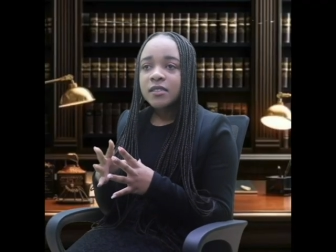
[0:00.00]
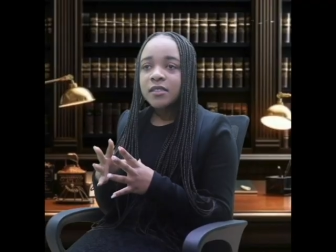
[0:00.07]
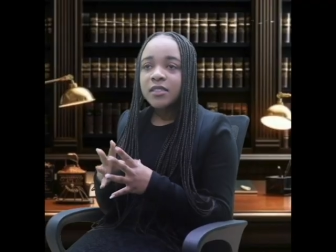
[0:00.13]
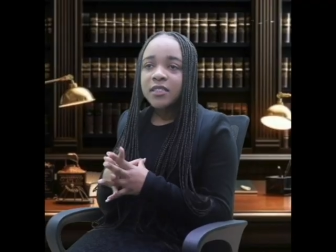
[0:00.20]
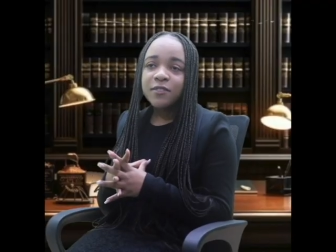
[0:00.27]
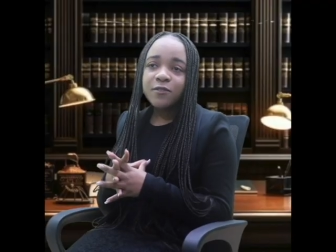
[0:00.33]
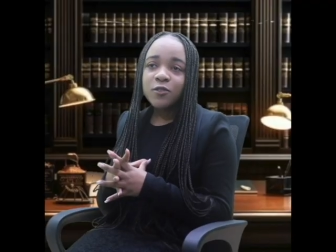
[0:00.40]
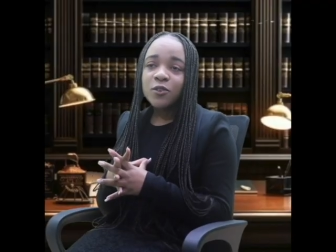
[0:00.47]

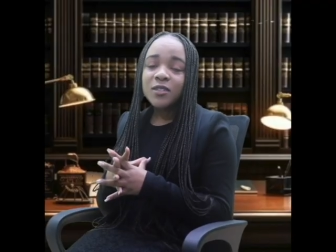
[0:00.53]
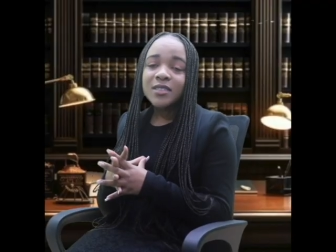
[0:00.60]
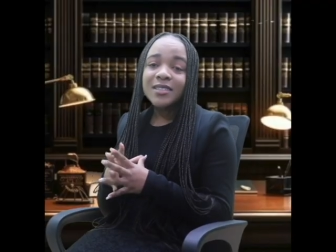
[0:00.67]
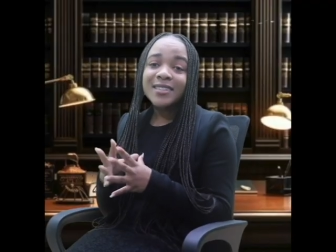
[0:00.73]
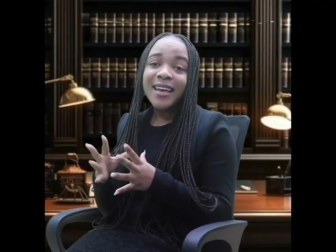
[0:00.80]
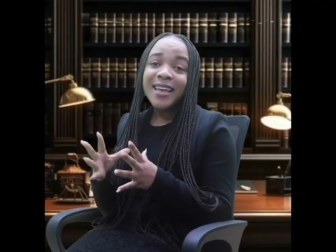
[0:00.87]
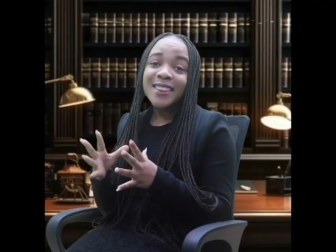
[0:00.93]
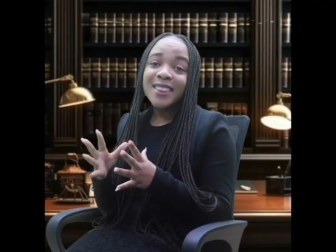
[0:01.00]
Divorce
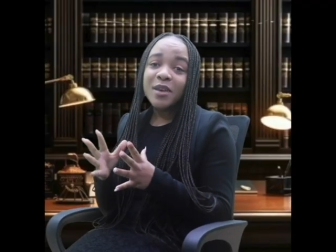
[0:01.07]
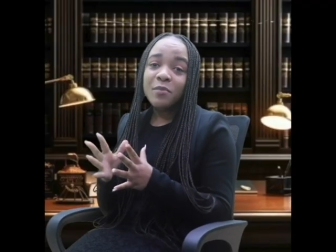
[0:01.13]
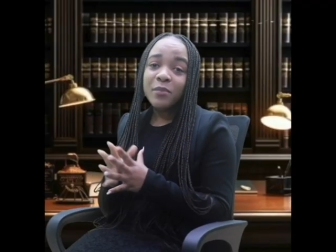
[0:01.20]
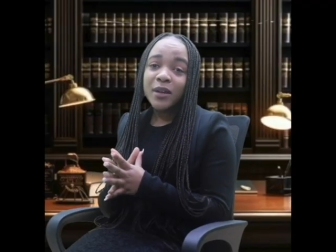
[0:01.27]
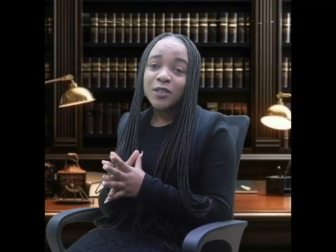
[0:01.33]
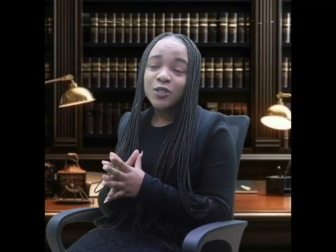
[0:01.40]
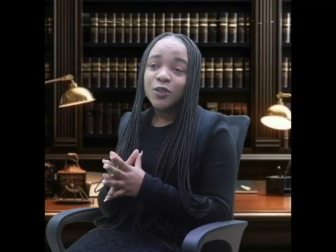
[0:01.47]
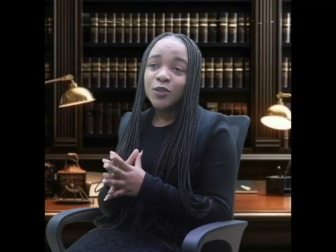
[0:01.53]
and the
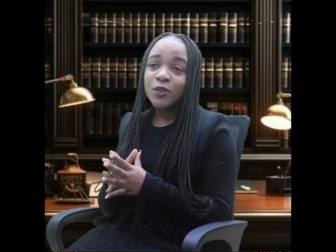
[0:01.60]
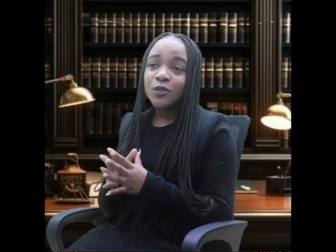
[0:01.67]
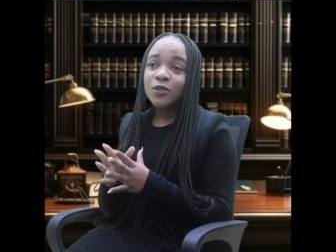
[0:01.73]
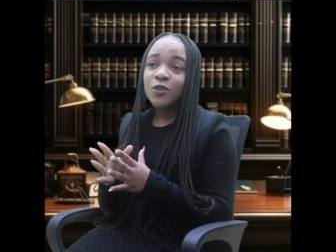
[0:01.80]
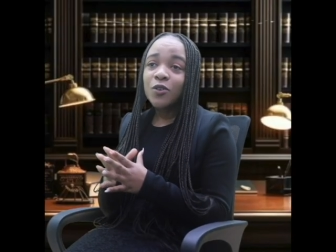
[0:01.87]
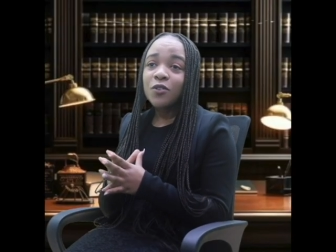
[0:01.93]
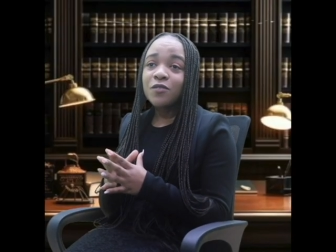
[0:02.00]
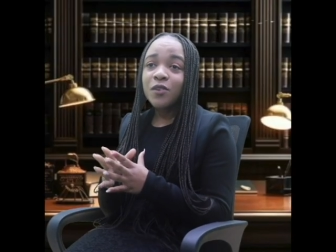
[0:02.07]
battle
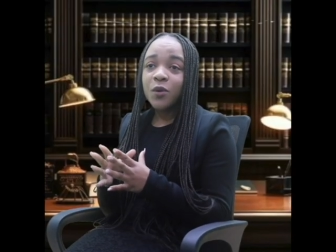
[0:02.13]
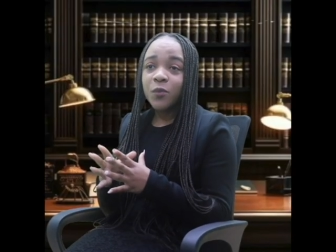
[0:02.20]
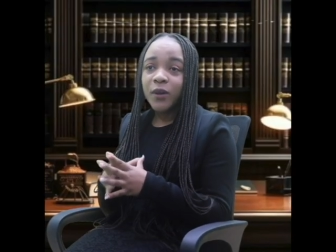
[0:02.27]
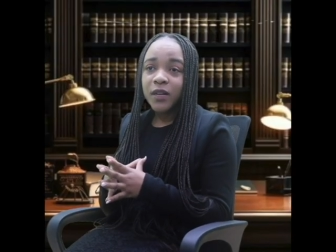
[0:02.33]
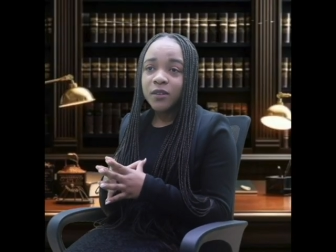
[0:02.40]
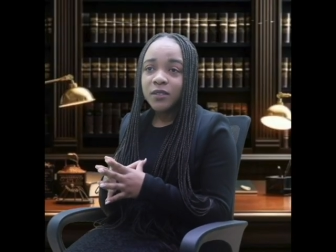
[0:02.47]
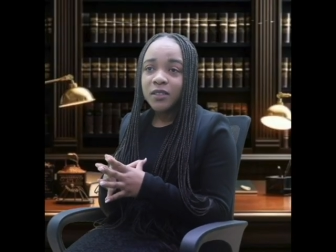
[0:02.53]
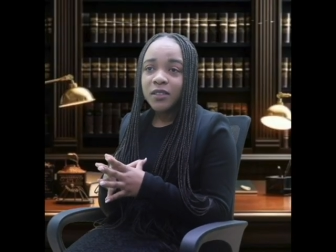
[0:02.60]
over
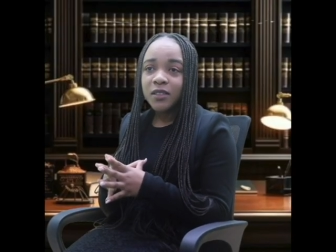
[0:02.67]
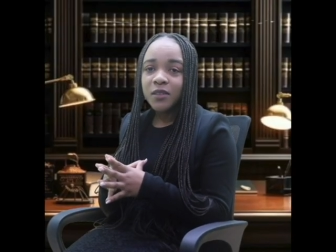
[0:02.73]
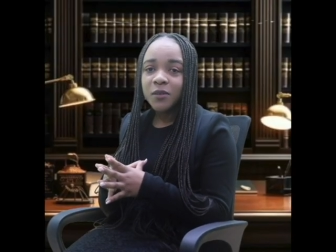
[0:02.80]
wealth.